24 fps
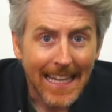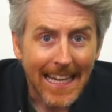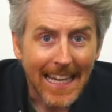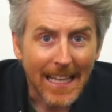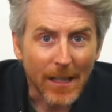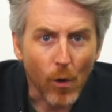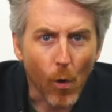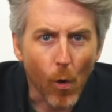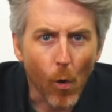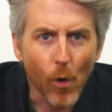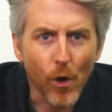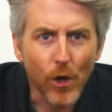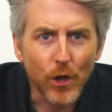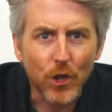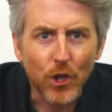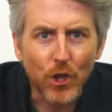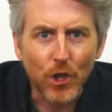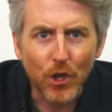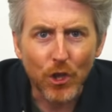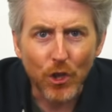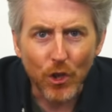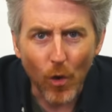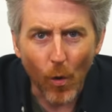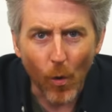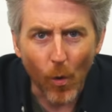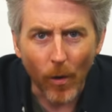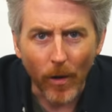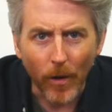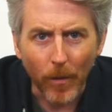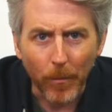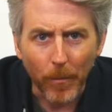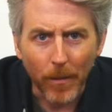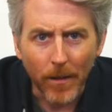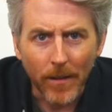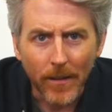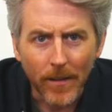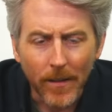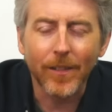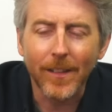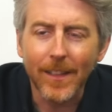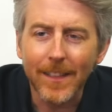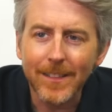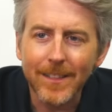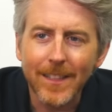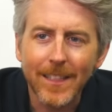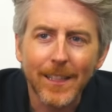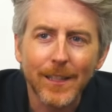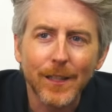and Orange Storm. So
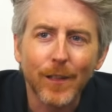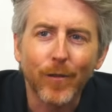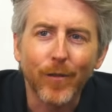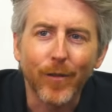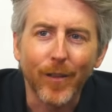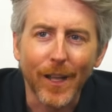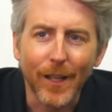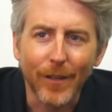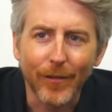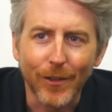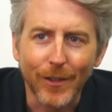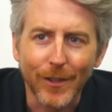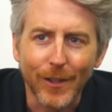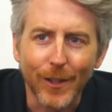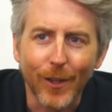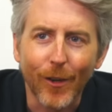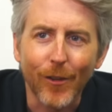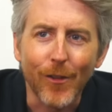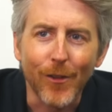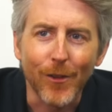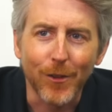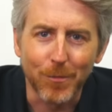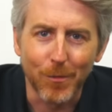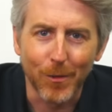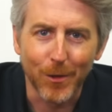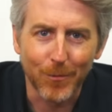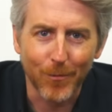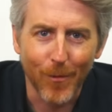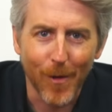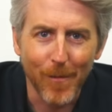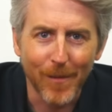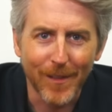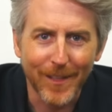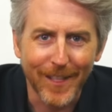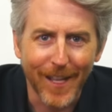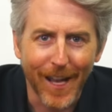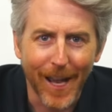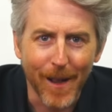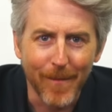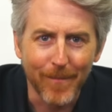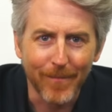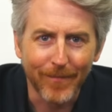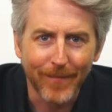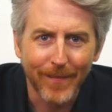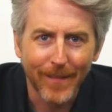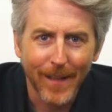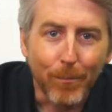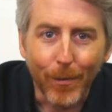let's take out the flavors and go through those words one more time.
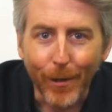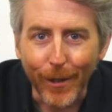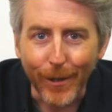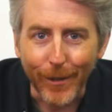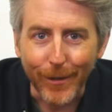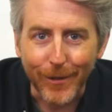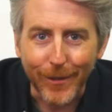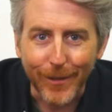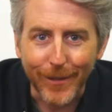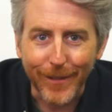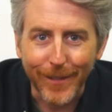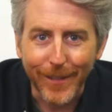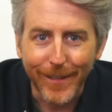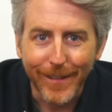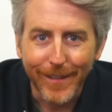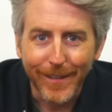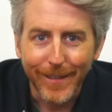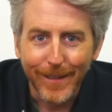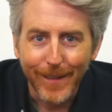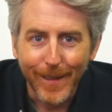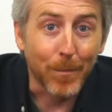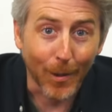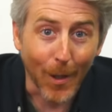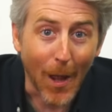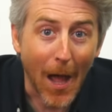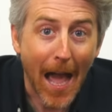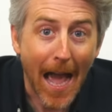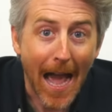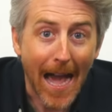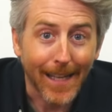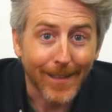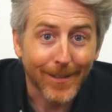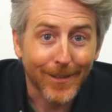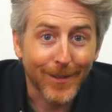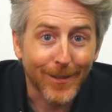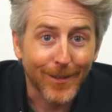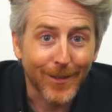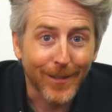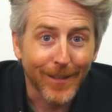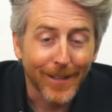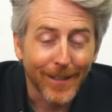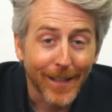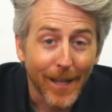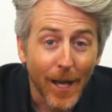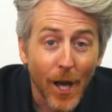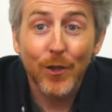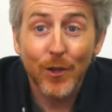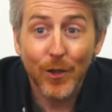Burst, Blast,
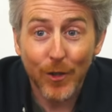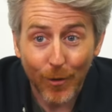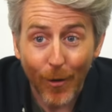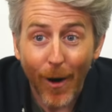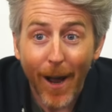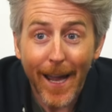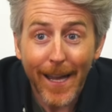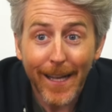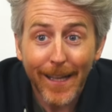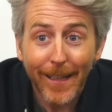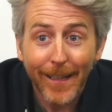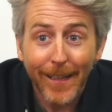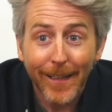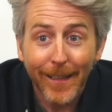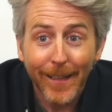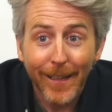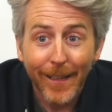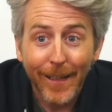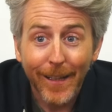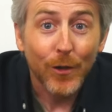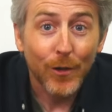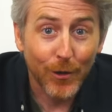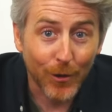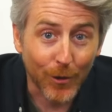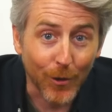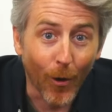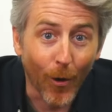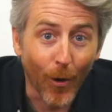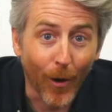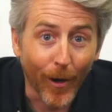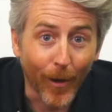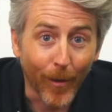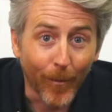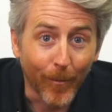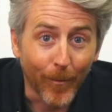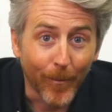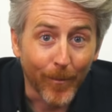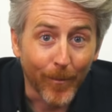Strike, Storm.